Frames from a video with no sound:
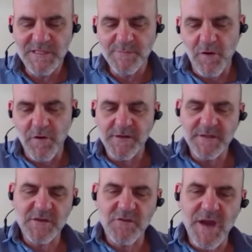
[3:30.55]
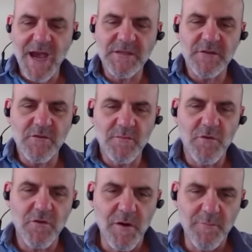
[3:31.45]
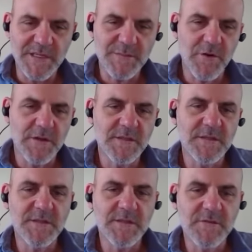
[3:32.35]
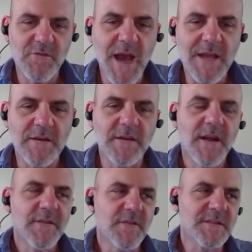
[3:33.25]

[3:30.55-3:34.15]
spot that it's created, or a more complex process that's created,